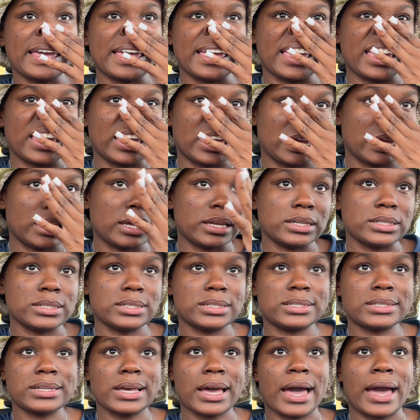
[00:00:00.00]
and
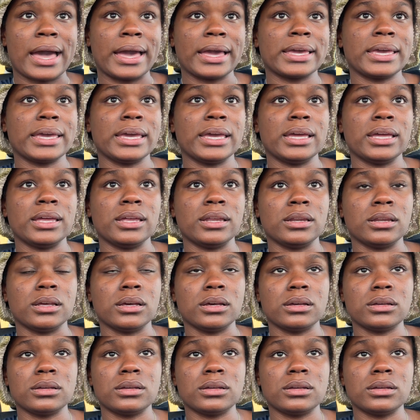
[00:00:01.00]
I can